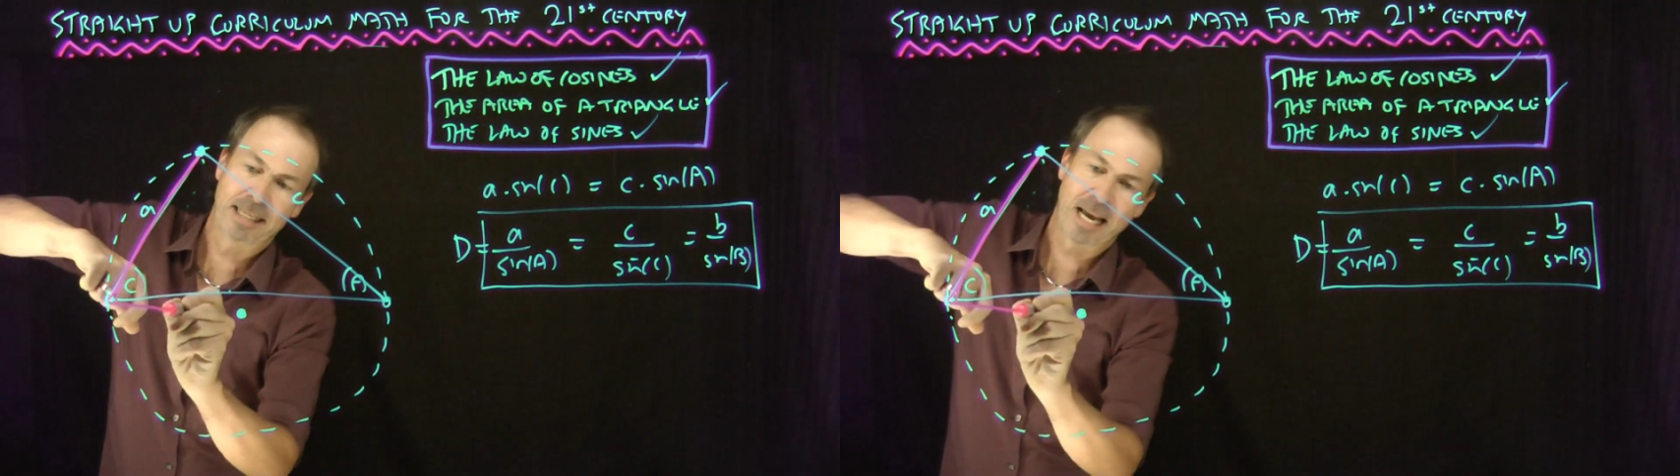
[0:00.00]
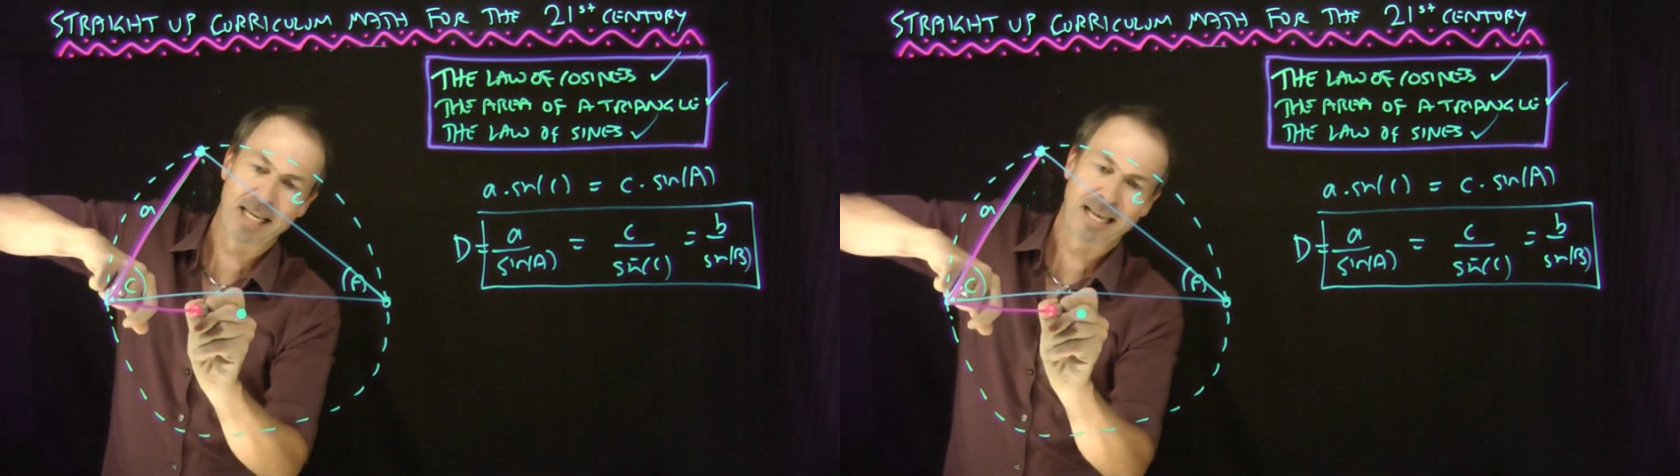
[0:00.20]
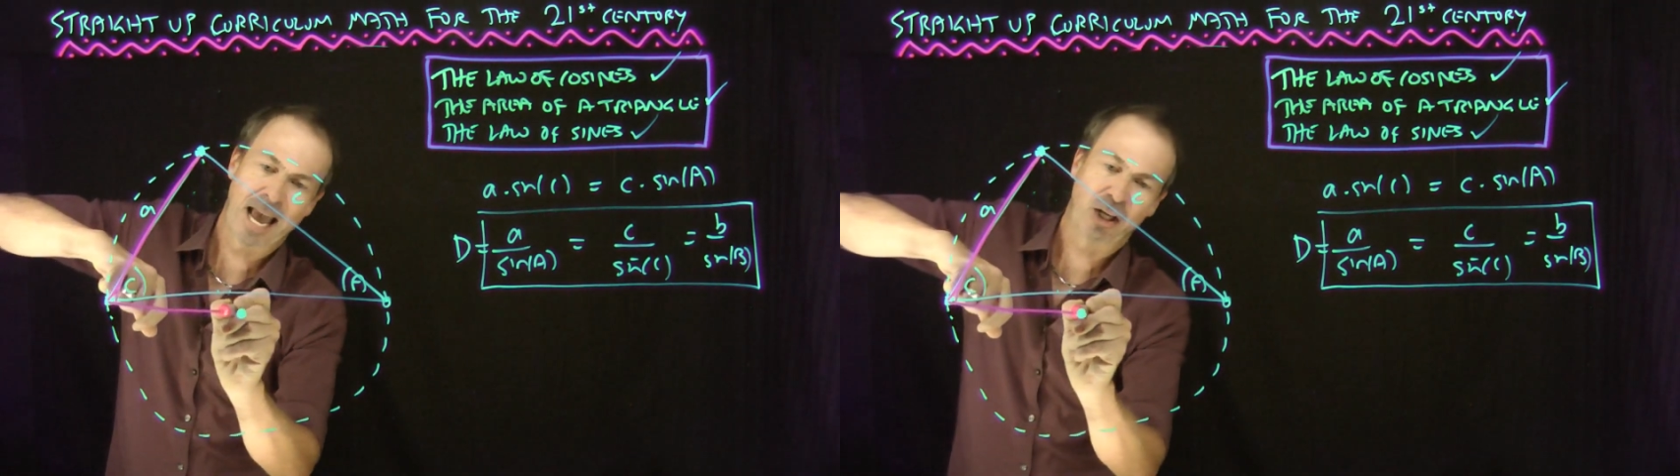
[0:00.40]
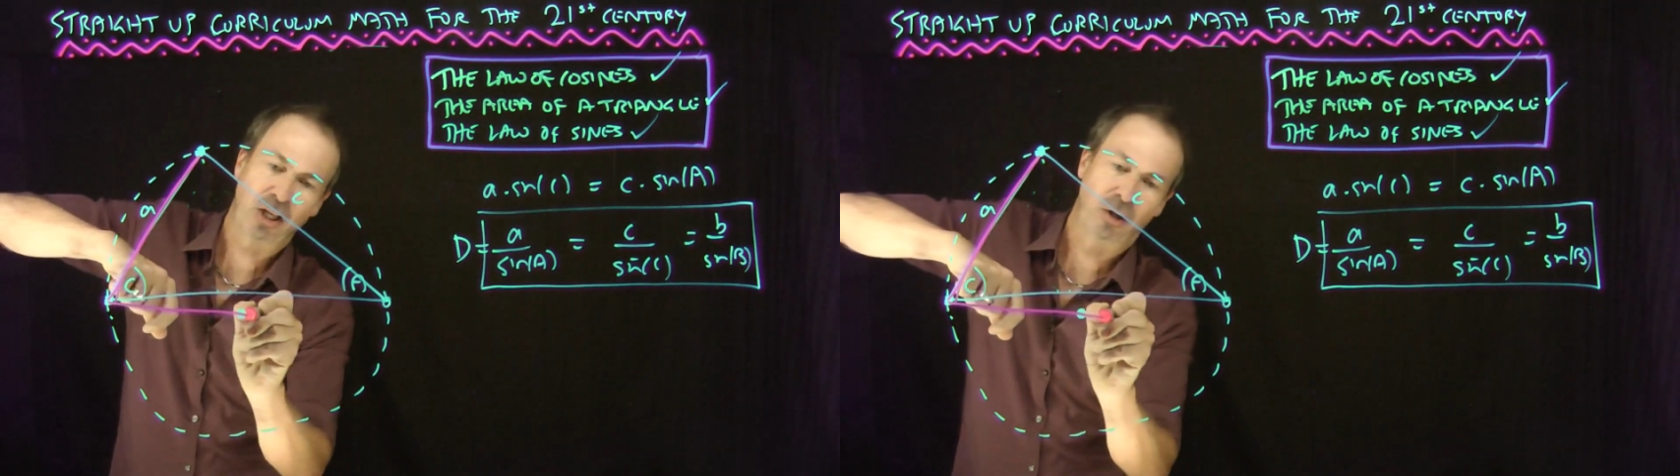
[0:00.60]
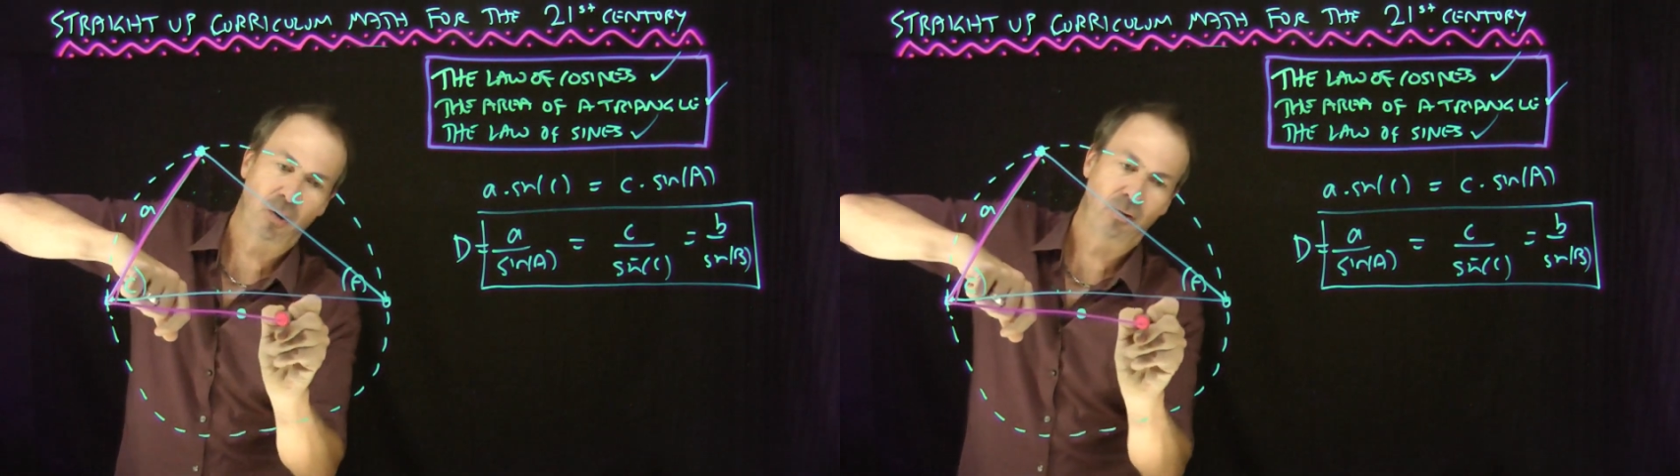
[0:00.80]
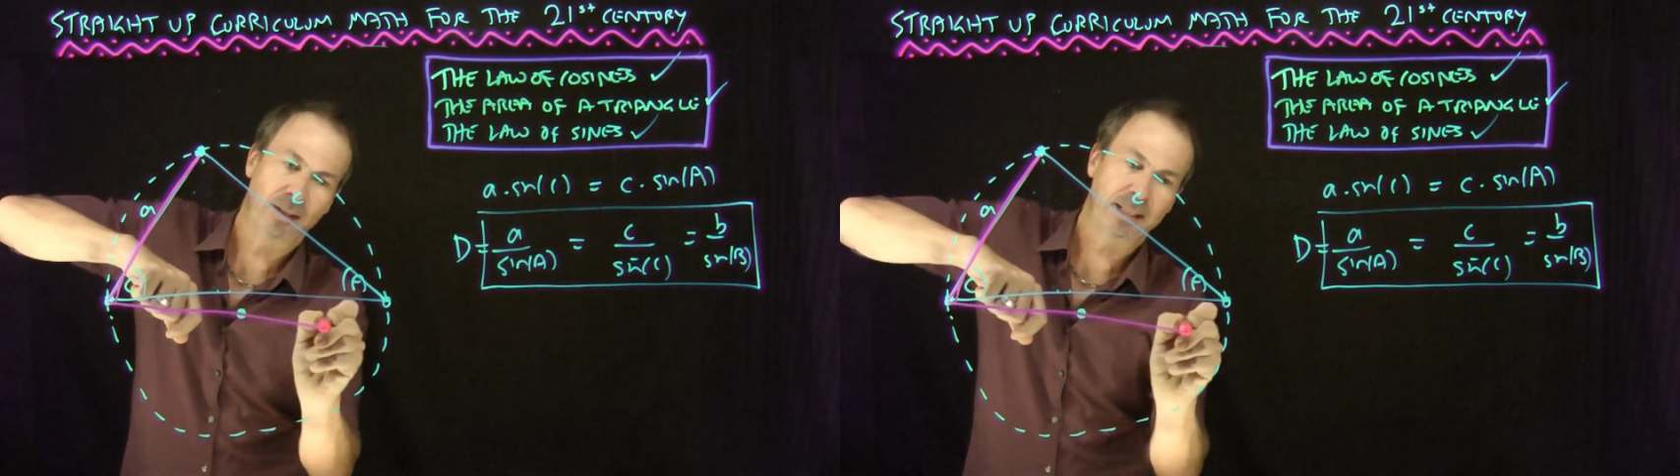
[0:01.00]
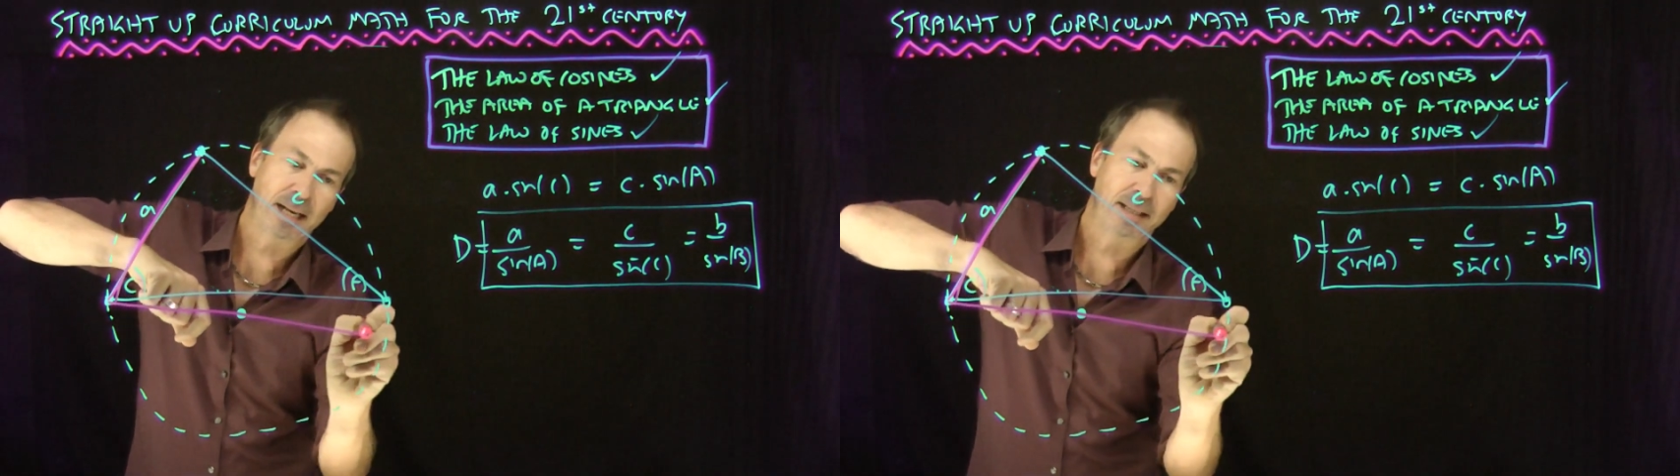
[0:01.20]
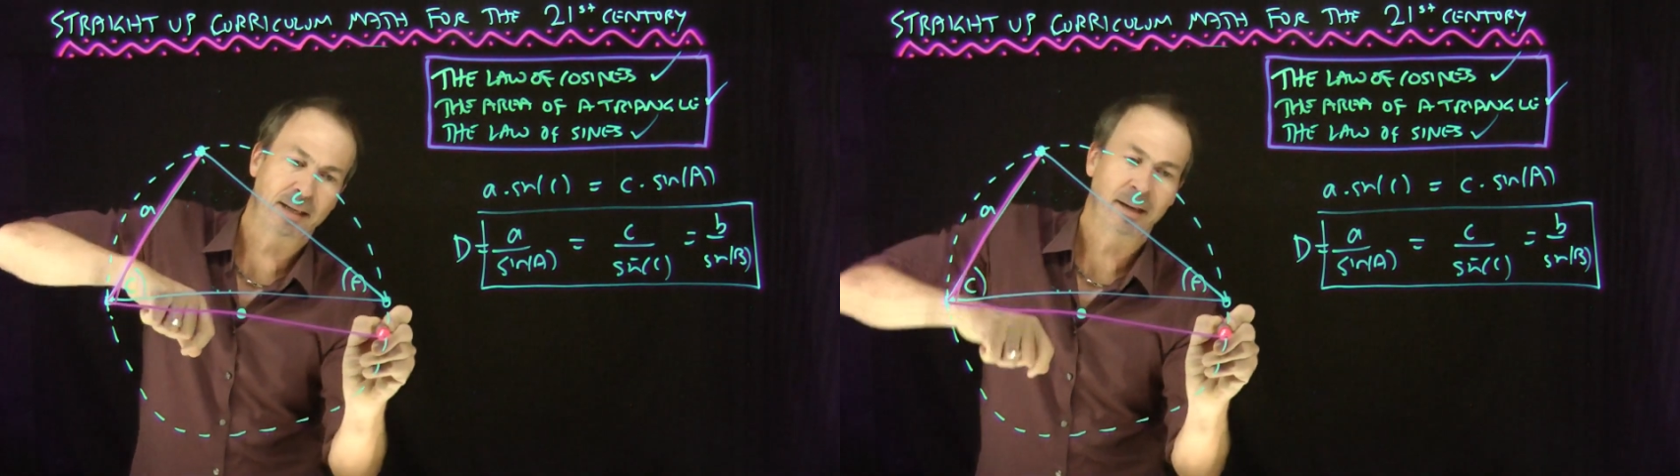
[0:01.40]
does actually go through the
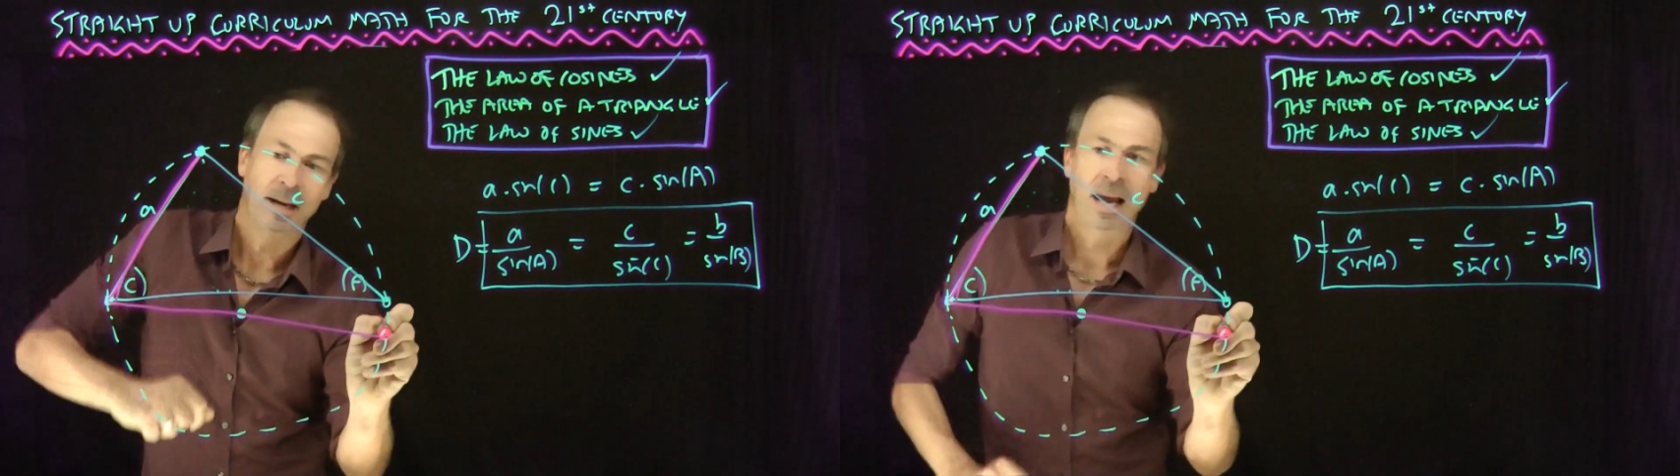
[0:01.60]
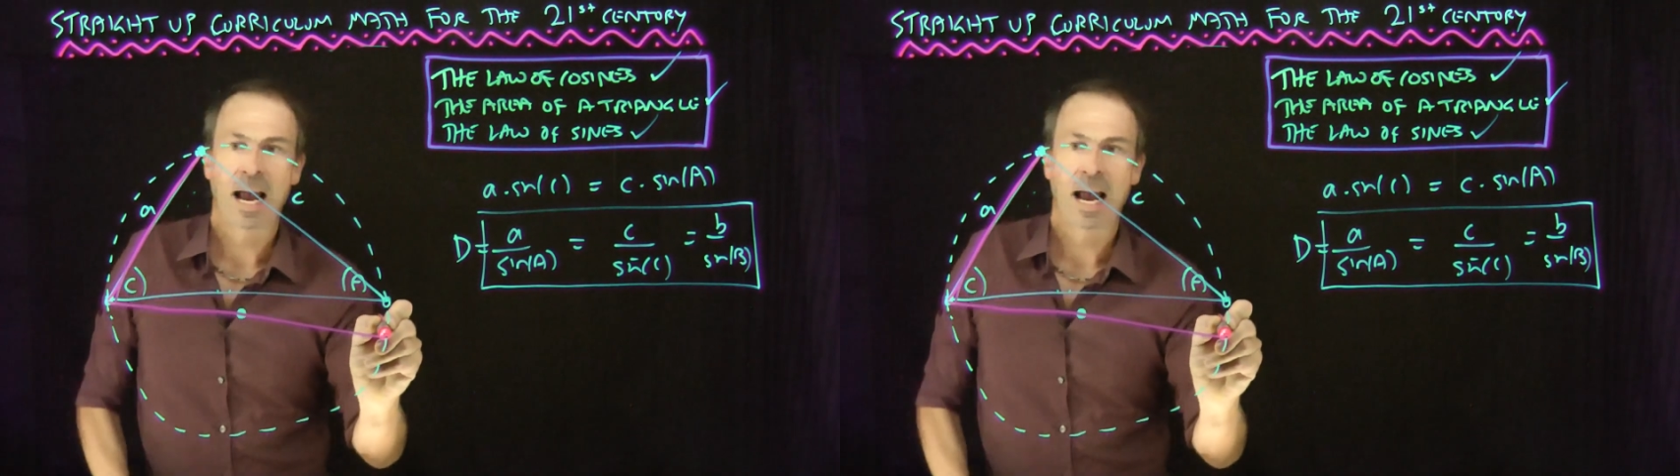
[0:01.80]
center,